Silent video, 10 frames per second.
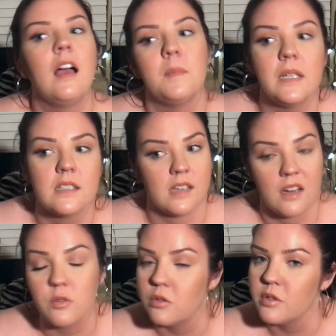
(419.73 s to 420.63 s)
I mean, as
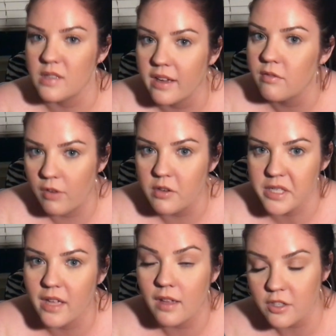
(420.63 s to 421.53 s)
natural as like
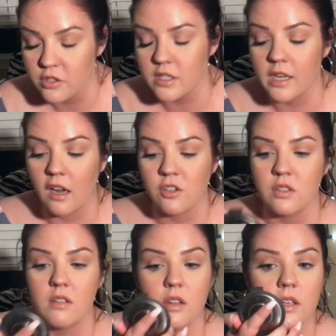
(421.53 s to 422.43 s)
false eyelashes can
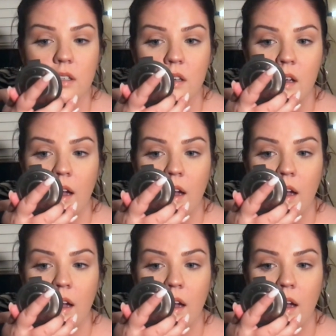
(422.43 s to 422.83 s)
actually look.